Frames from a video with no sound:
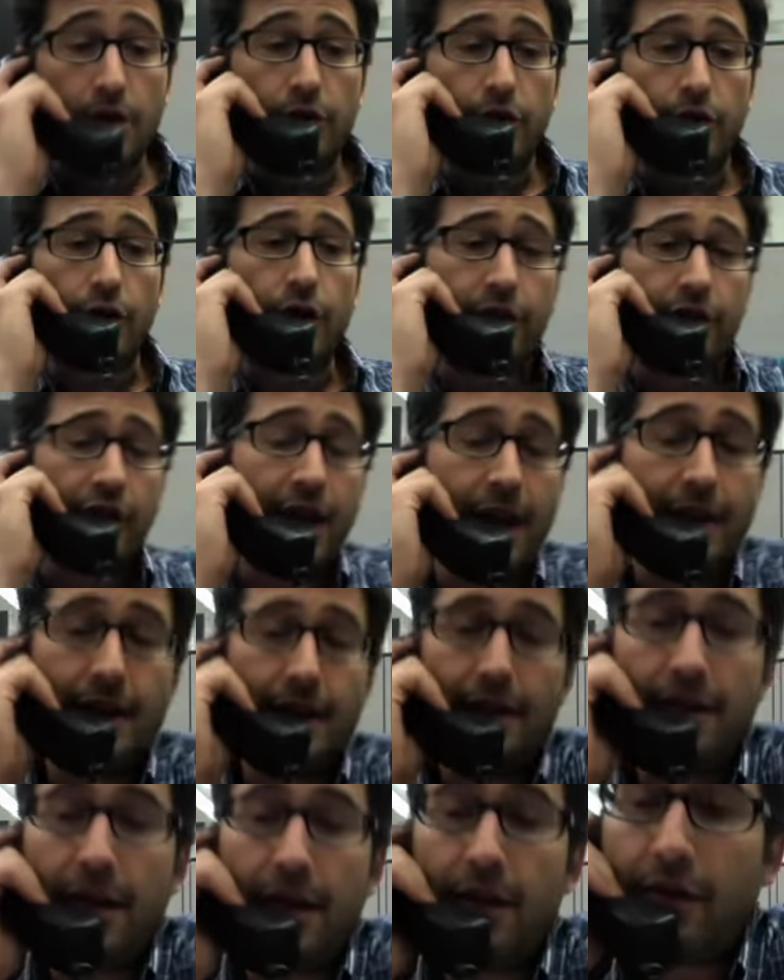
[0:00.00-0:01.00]
know. So you're saying
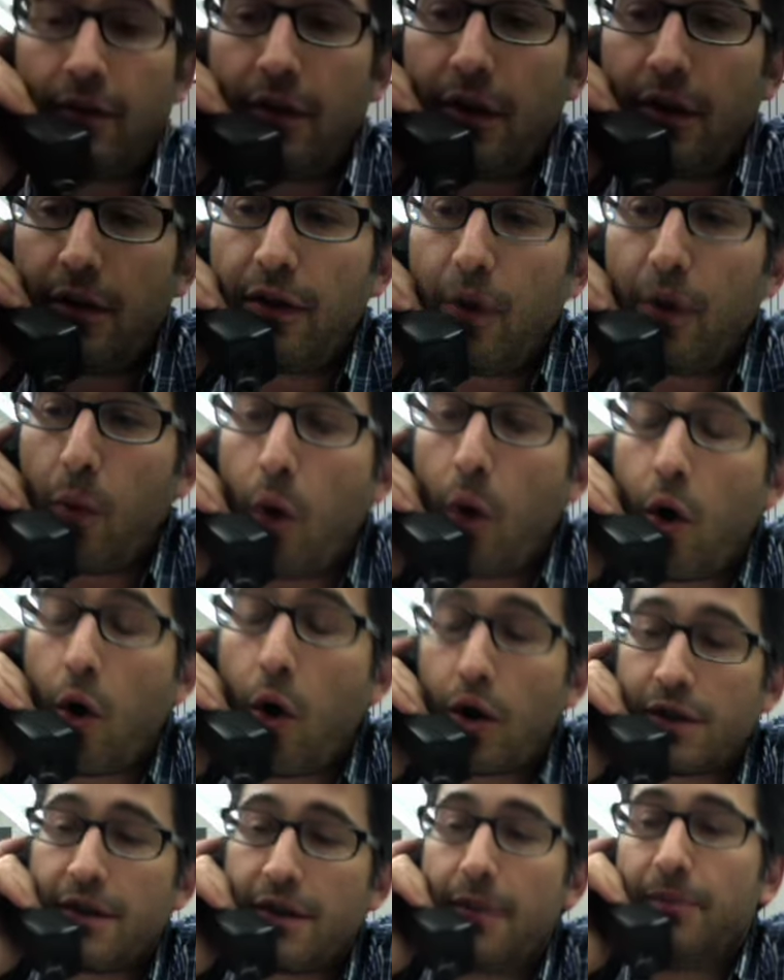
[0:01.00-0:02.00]
that the
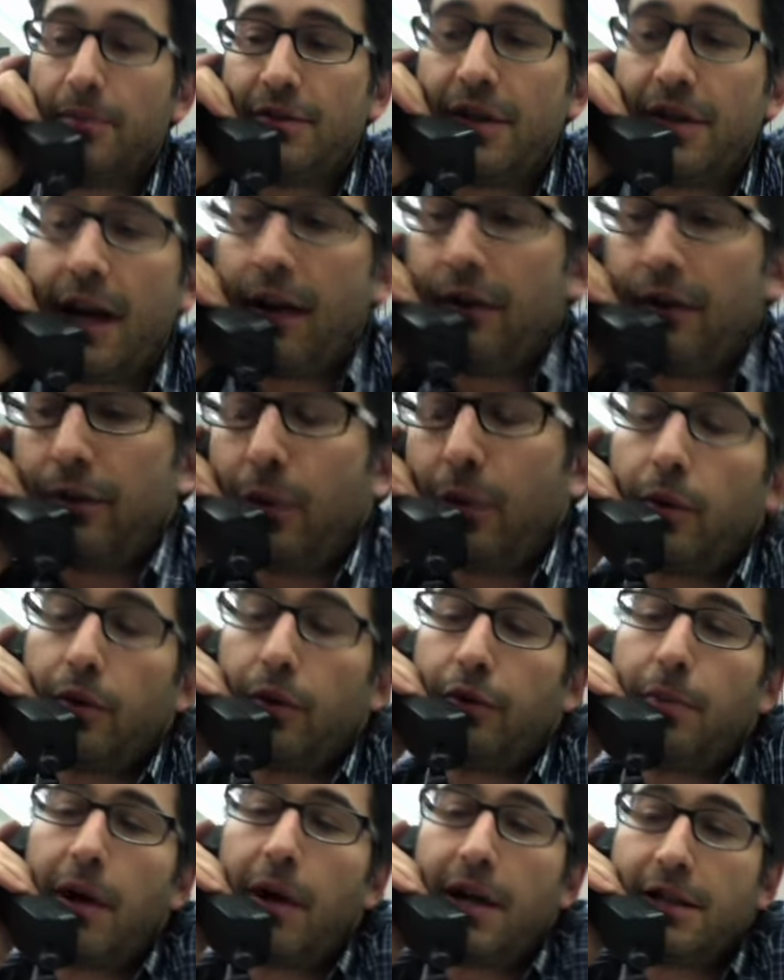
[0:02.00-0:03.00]
wars themselves were
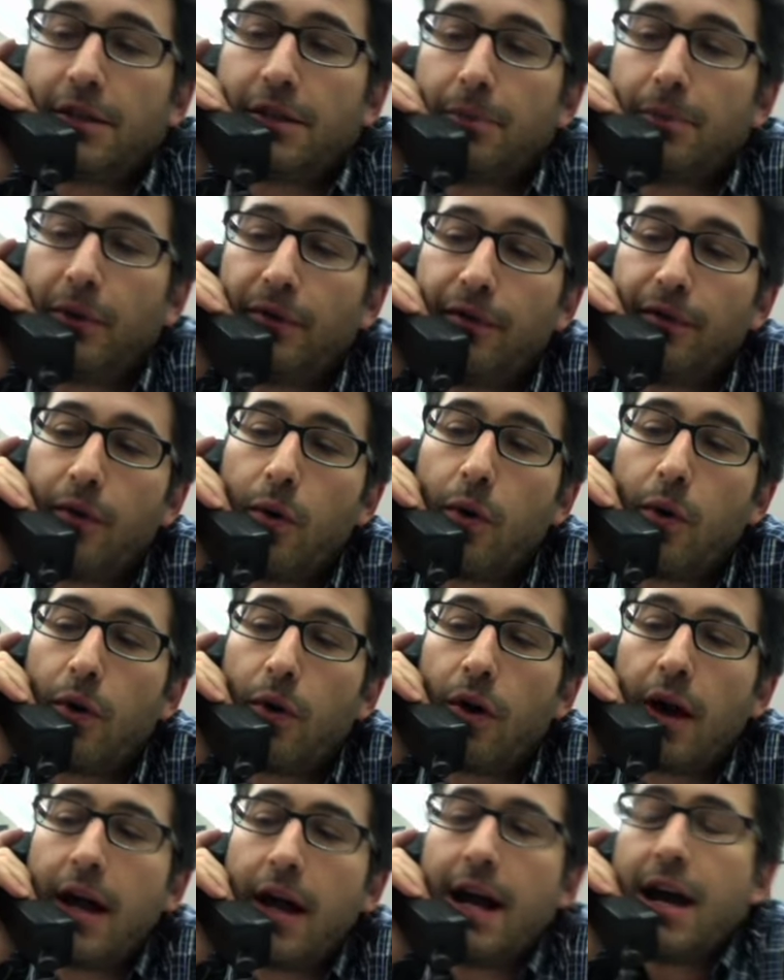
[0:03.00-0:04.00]
responsible
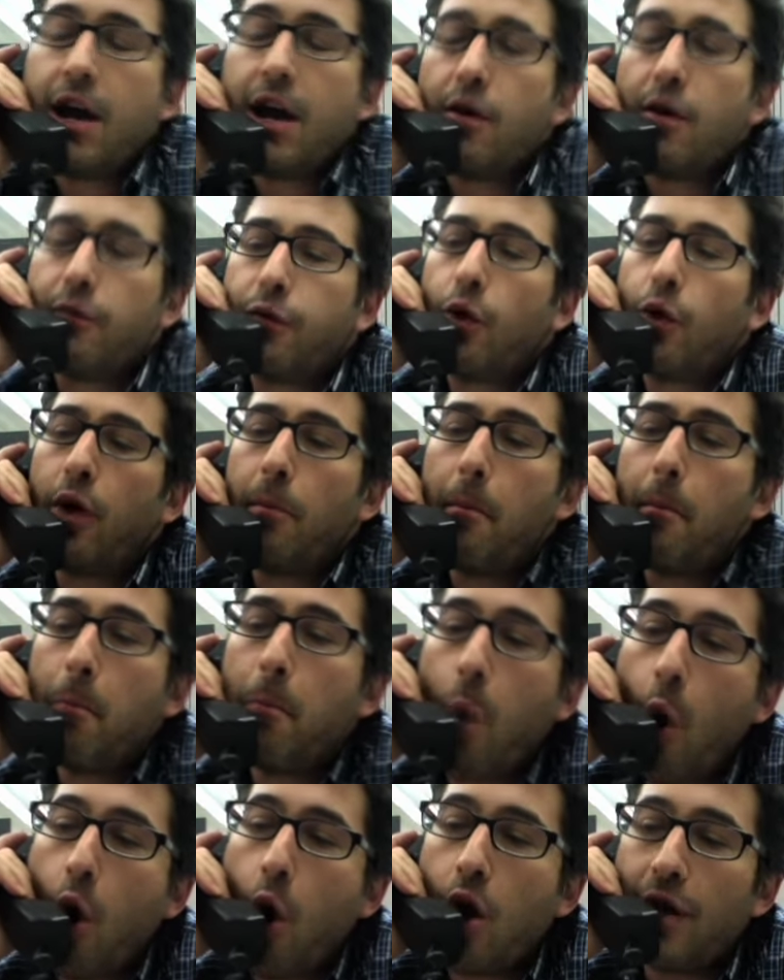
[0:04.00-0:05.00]
for
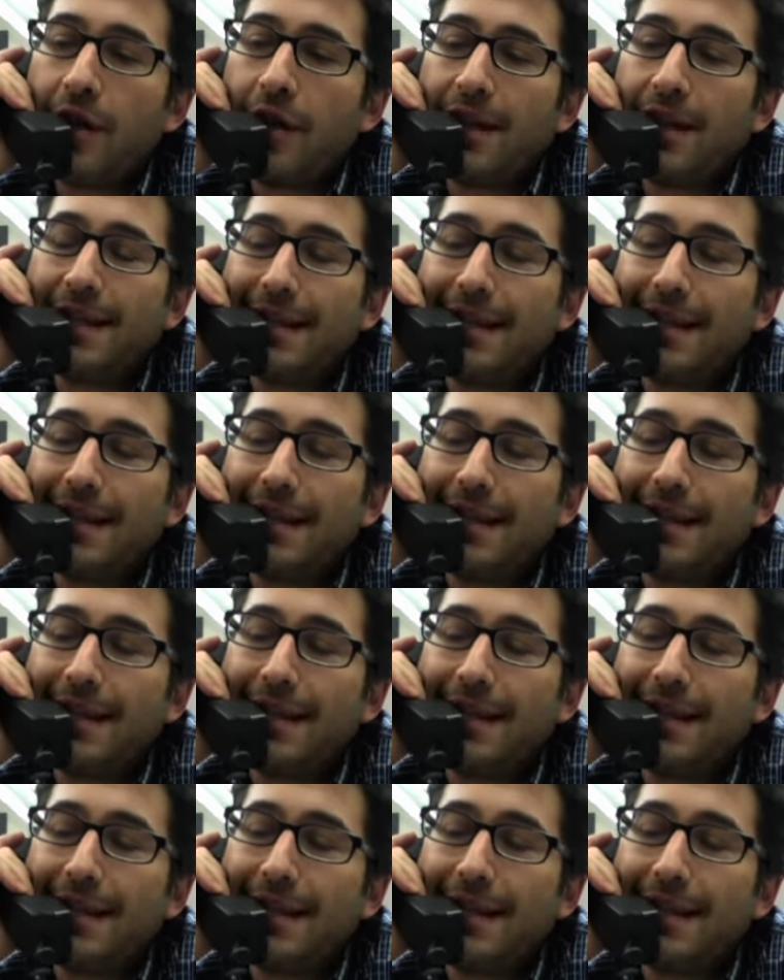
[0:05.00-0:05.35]
more than